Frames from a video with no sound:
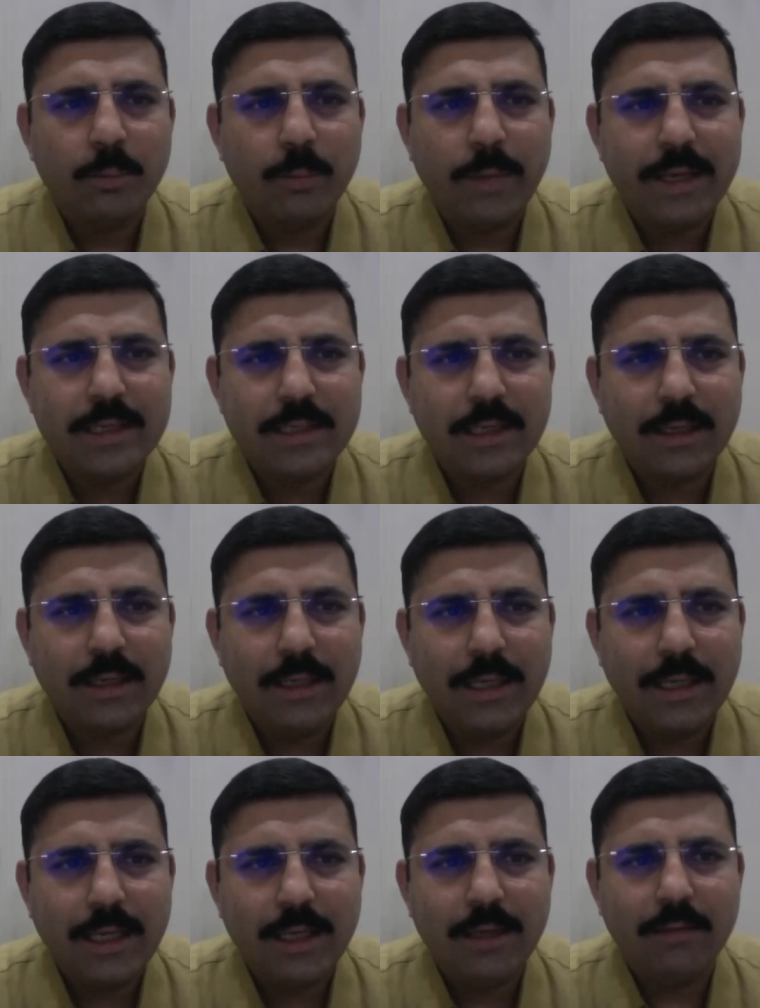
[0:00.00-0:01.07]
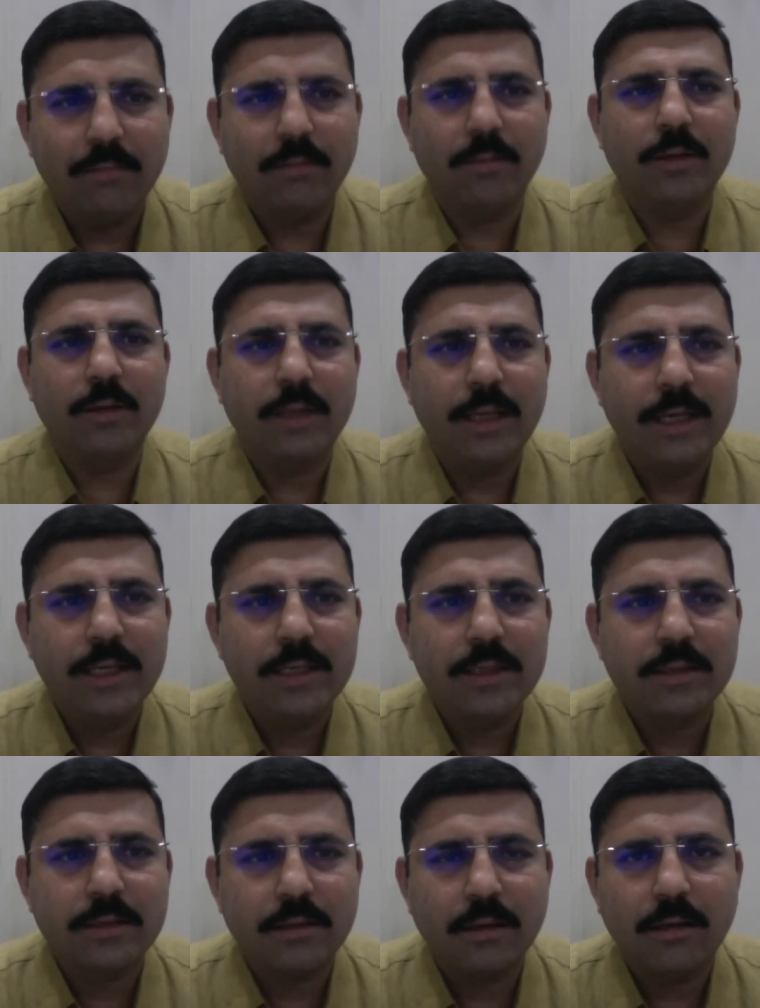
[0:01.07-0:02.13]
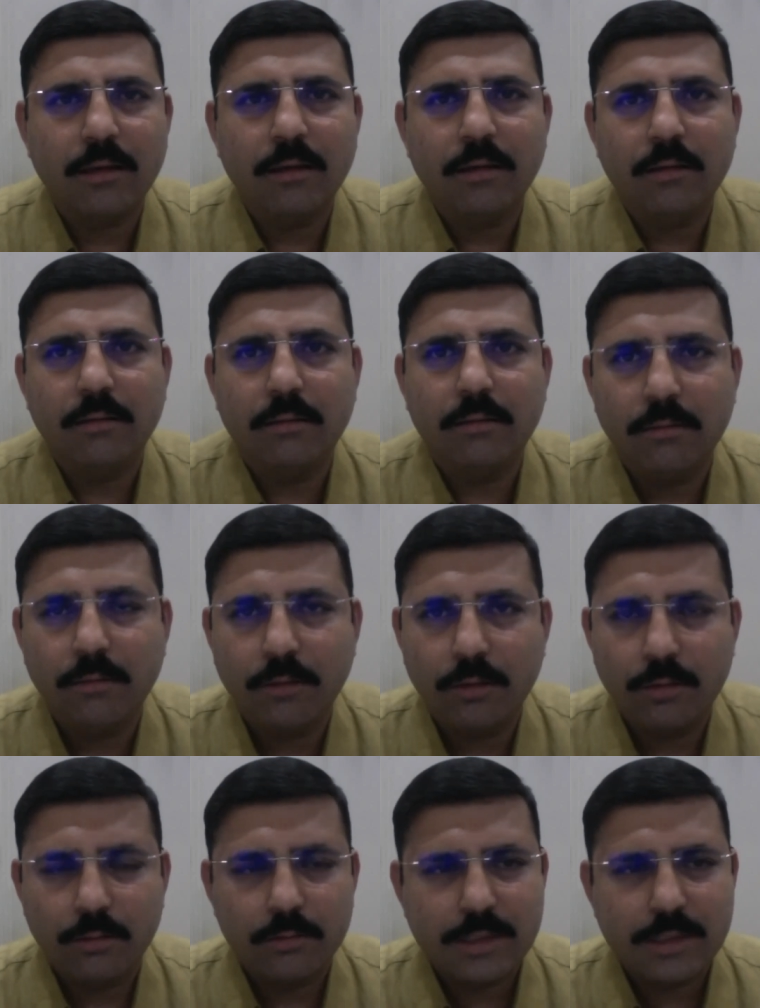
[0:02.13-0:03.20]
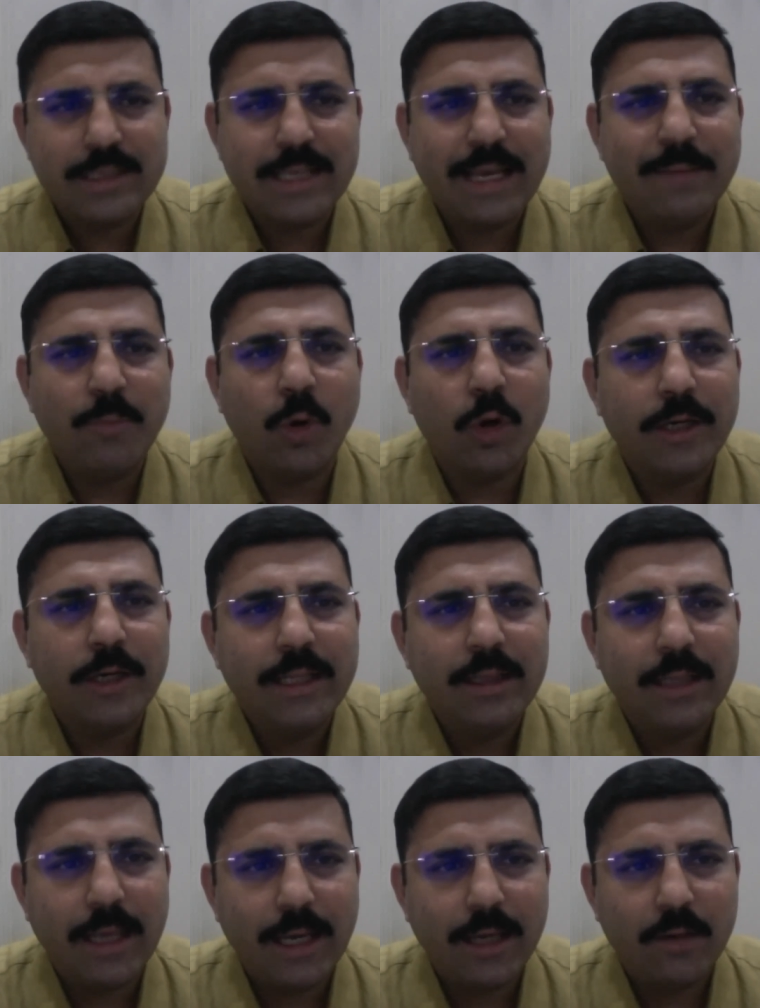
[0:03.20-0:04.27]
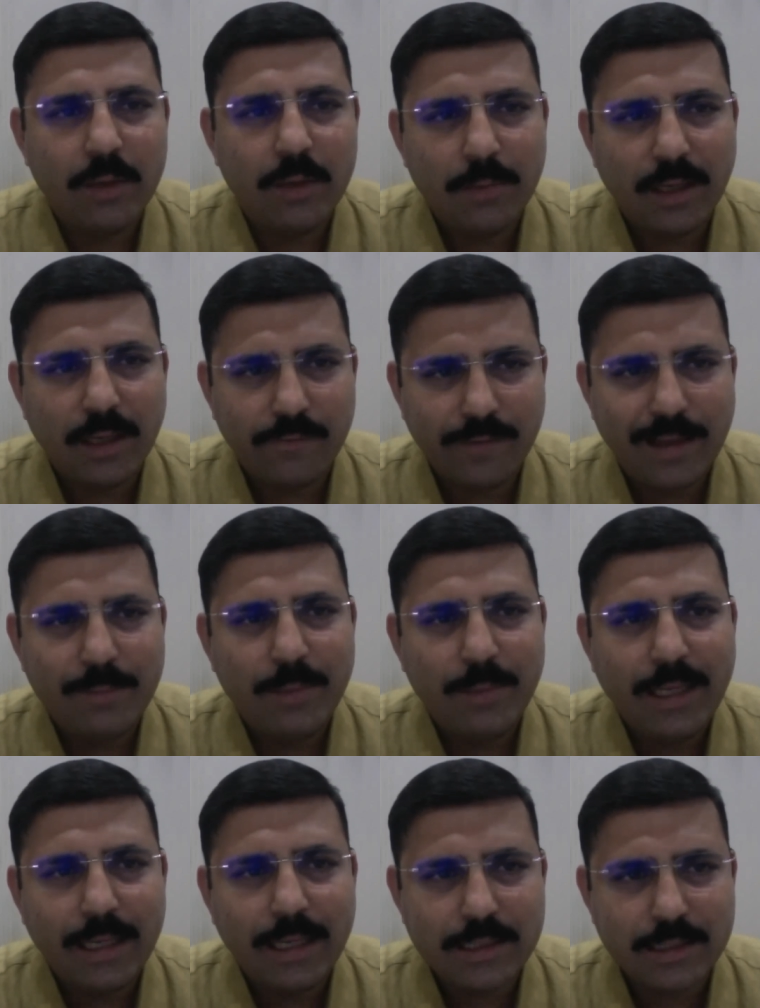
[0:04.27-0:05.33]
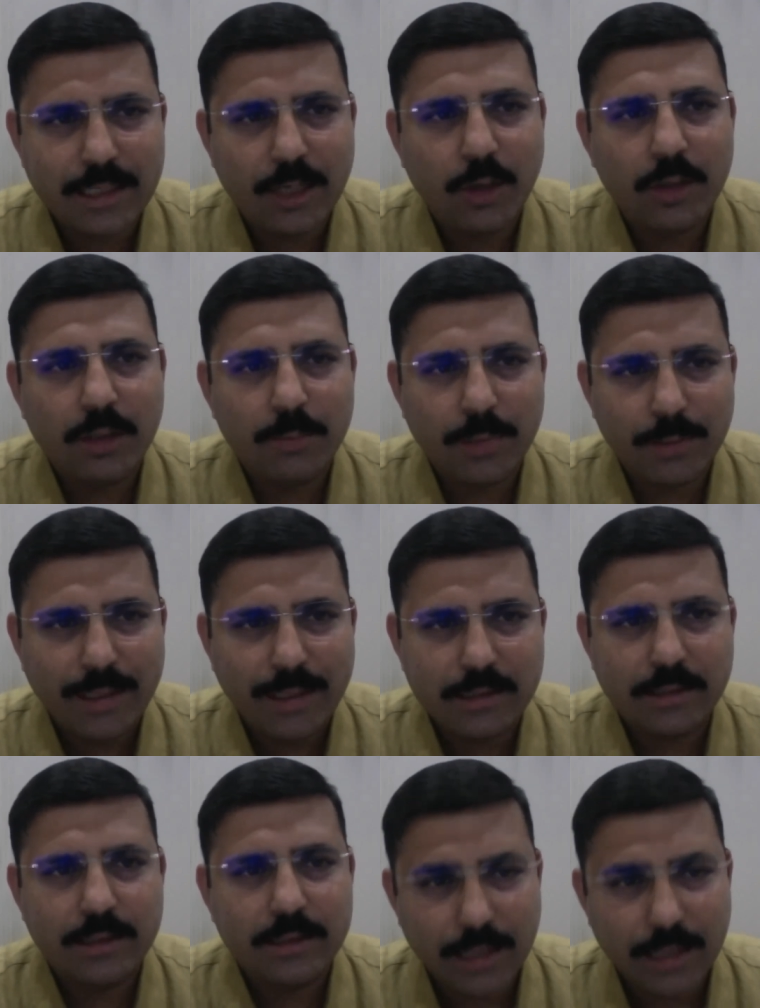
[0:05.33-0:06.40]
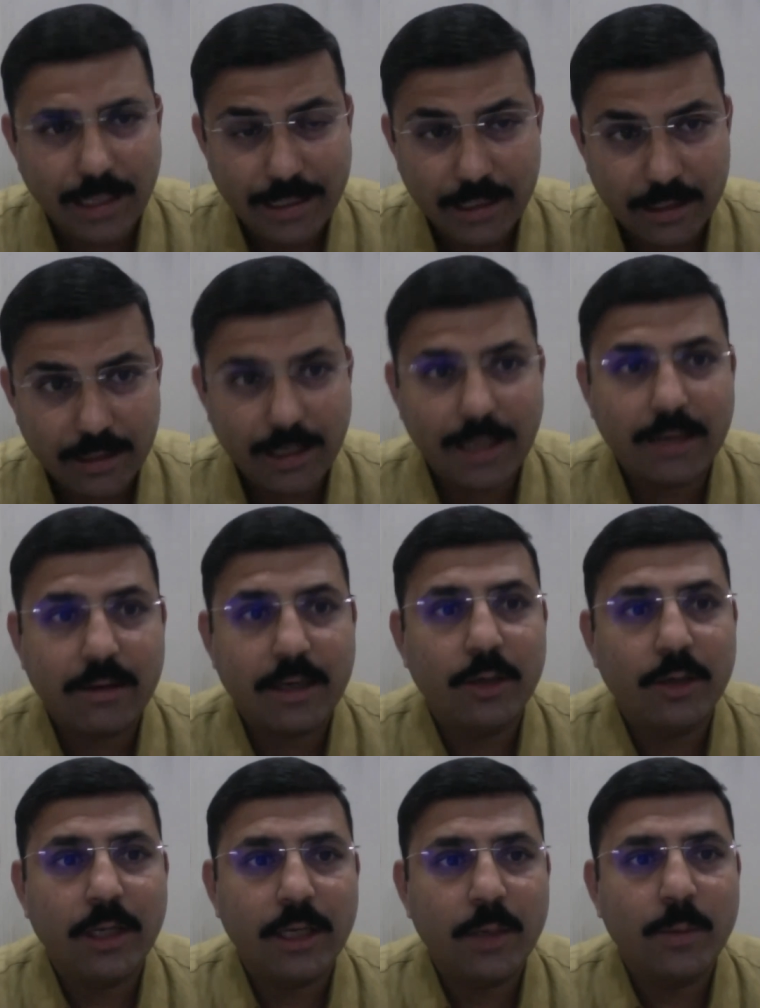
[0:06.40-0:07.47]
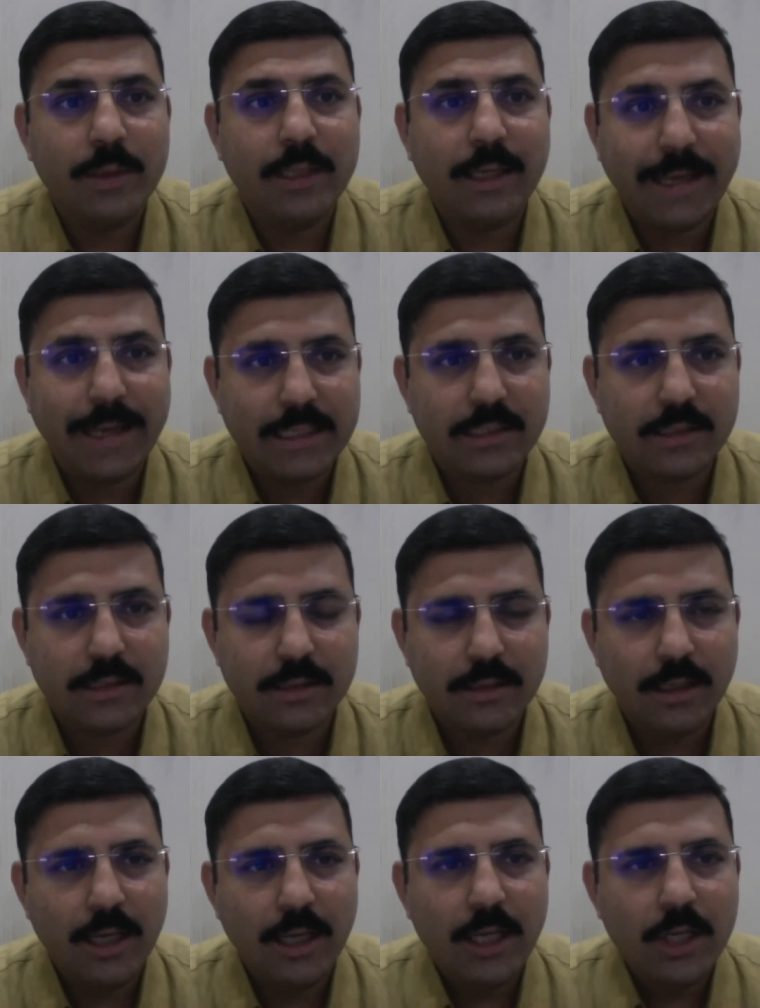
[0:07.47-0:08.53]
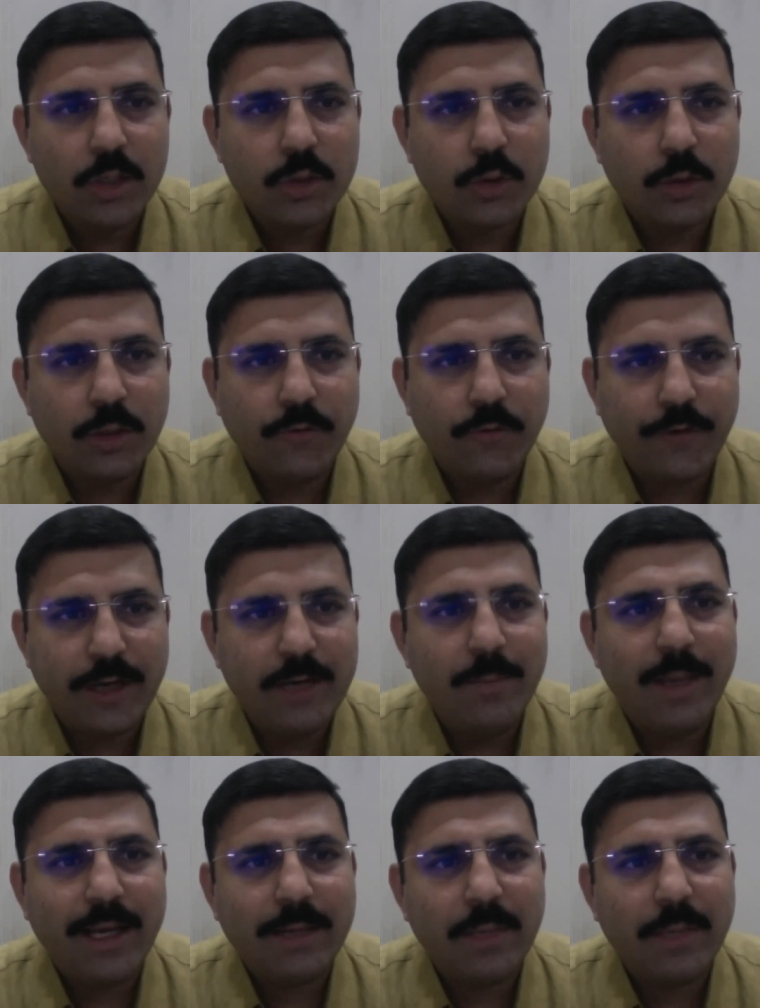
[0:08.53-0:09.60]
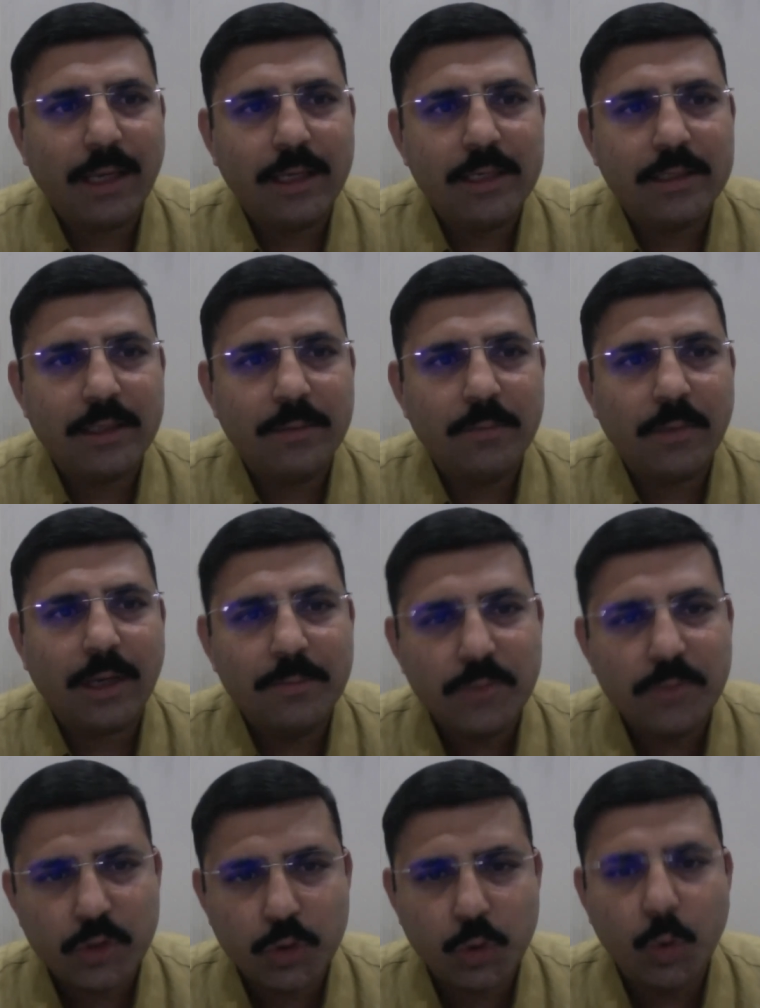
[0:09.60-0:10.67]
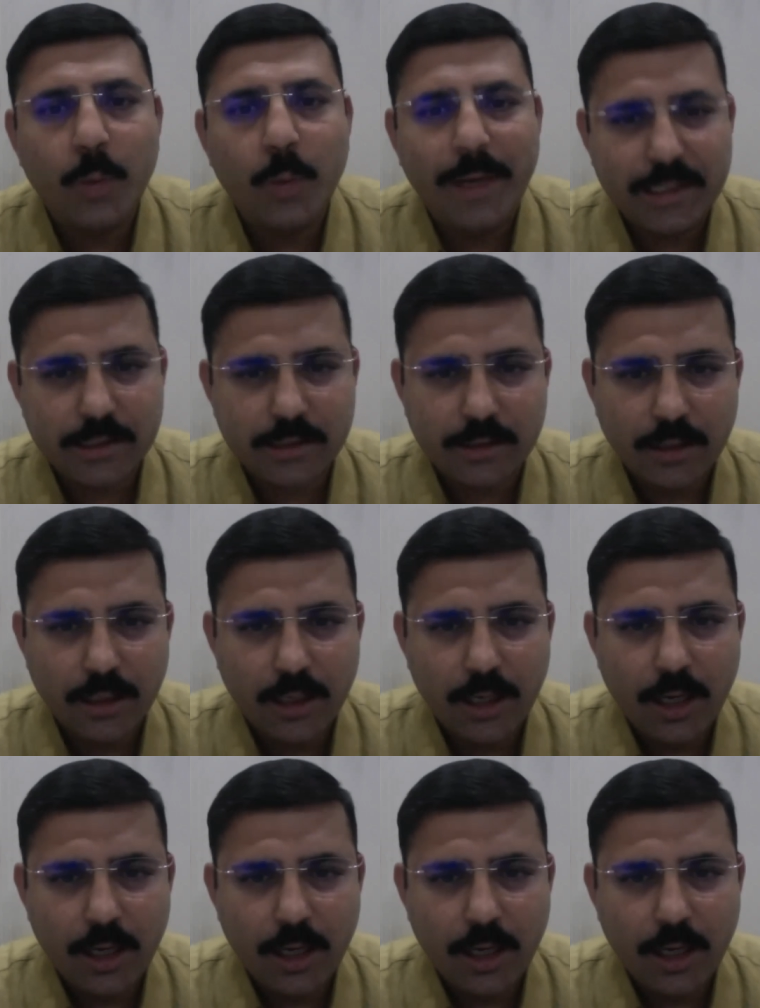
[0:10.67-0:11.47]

basically, there is, since I'm already there with my family, I stay on the premises, I interact regularly with the guests. So the feedback mechanism comes two ways.